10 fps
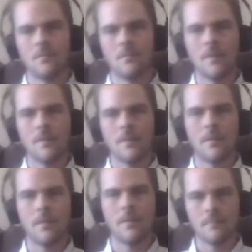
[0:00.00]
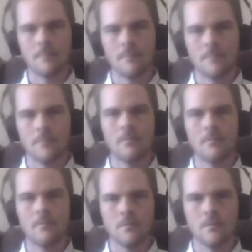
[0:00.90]

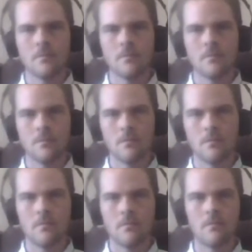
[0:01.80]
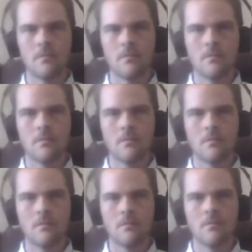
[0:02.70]

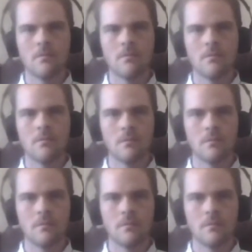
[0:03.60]
The person shown says nothing.